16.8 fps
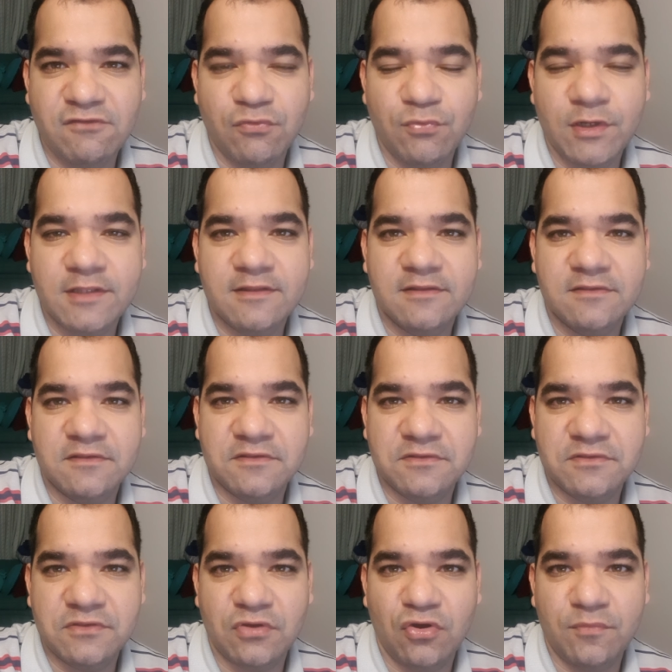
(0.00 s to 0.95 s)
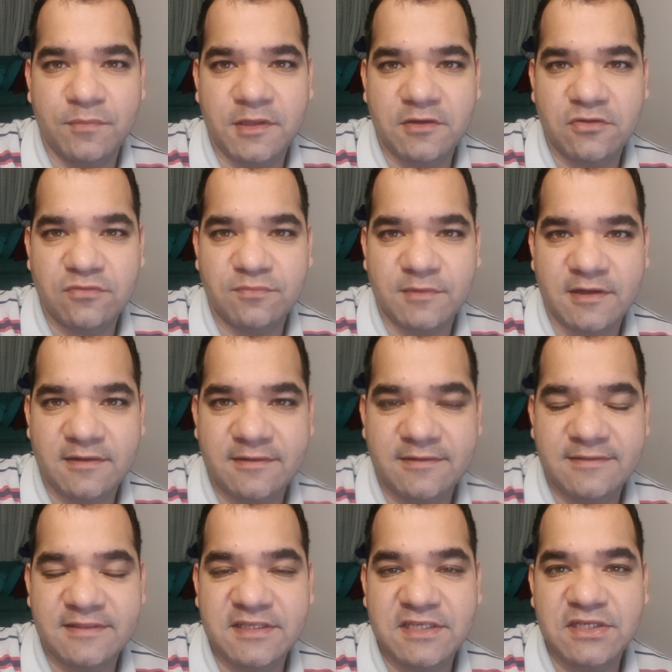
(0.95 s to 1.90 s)
Everyone, this is Omer
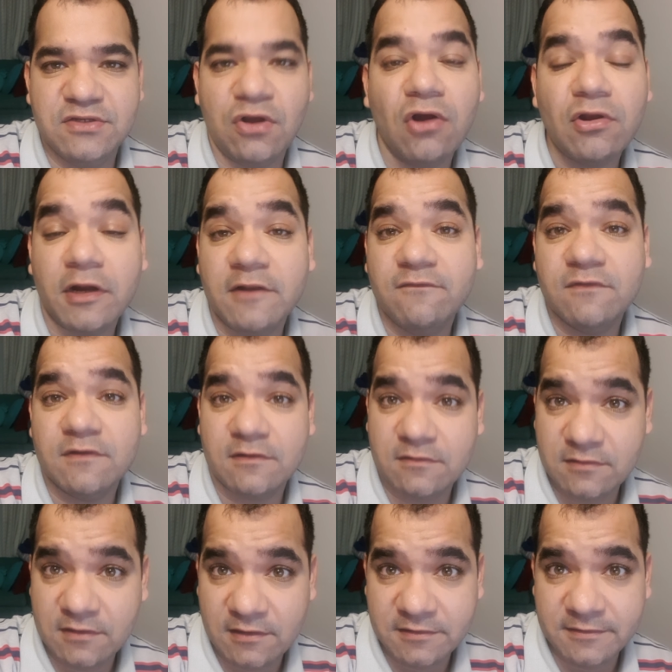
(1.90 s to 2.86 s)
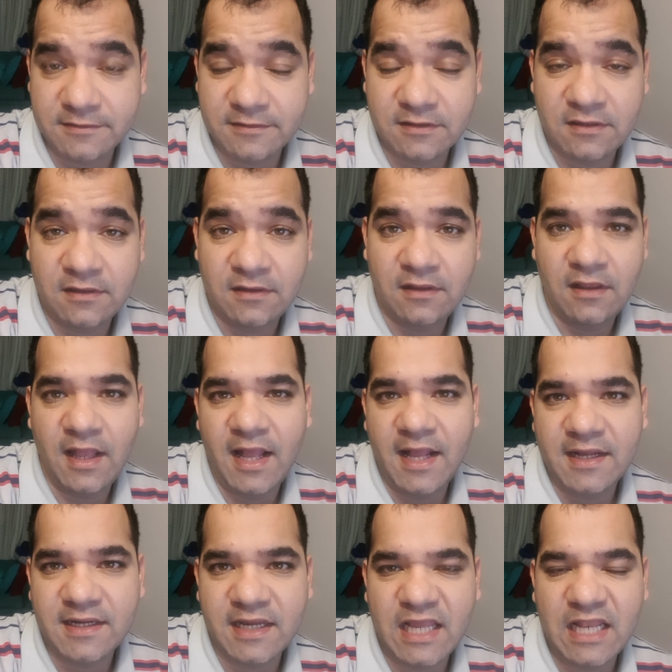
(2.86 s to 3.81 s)
Usman, the cognitive consultant.
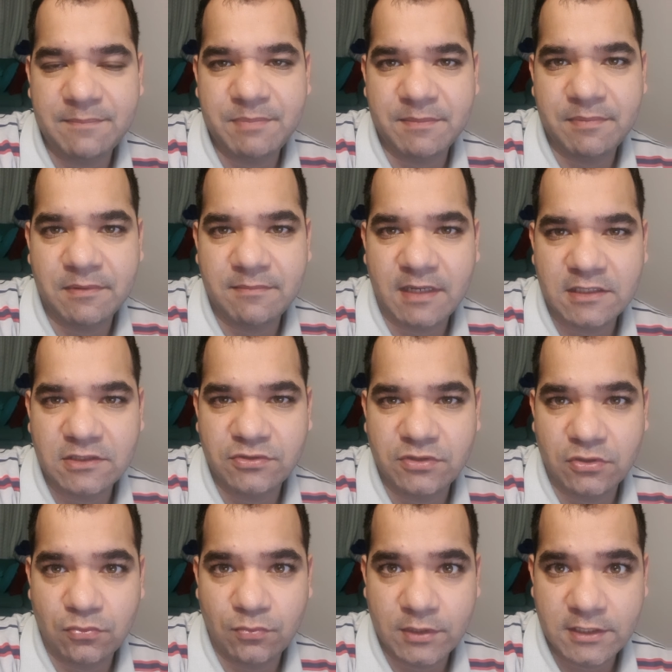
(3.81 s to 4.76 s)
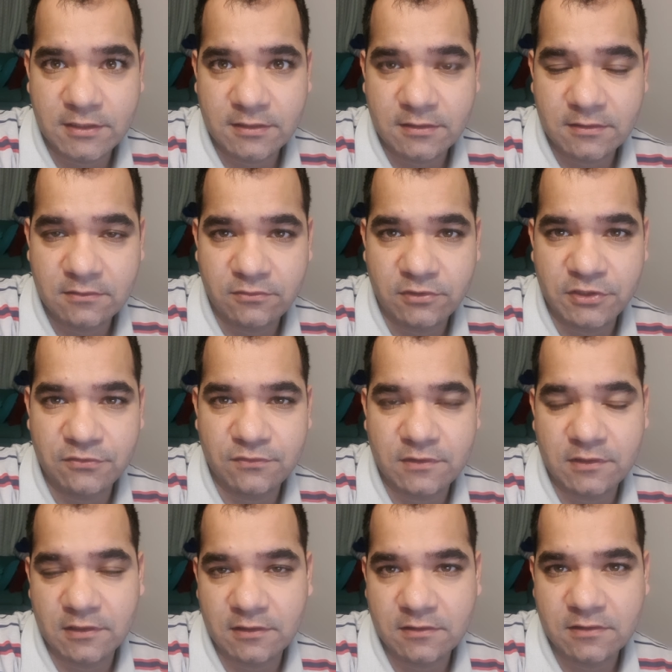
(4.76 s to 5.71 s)
I help people manage their weight,
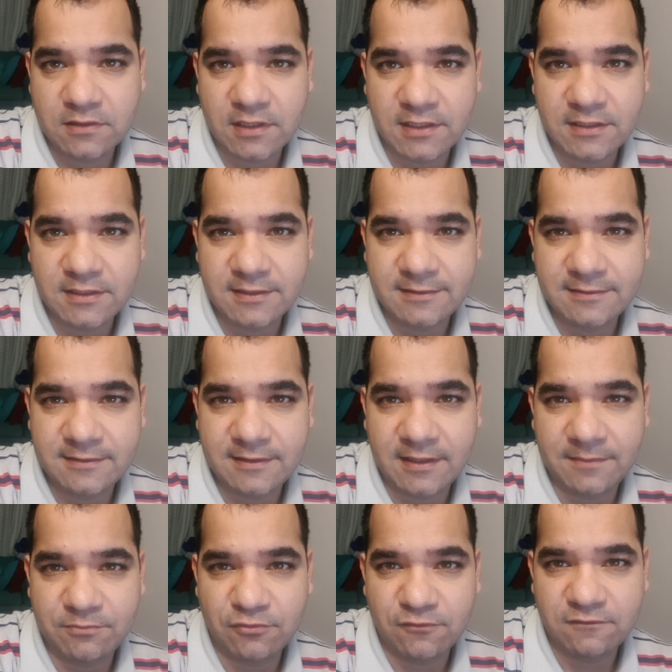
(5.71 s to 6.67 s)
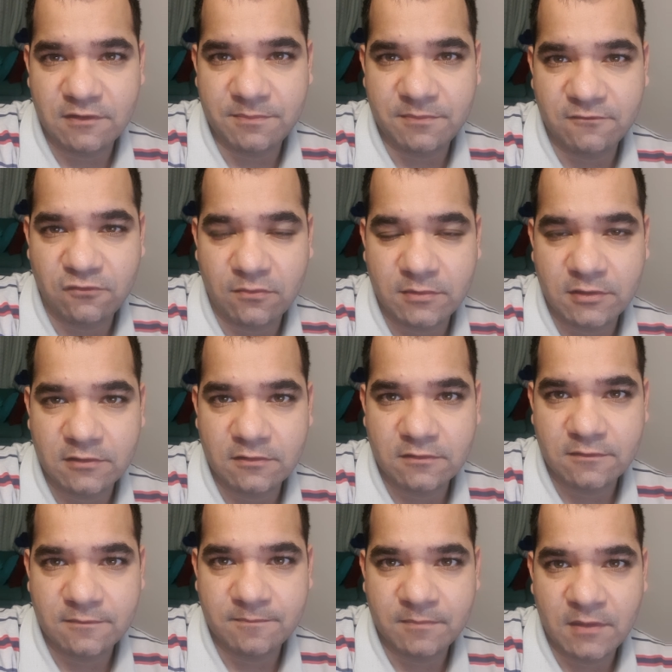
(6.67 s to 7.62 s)
reduce their anxiety, and improve their performance.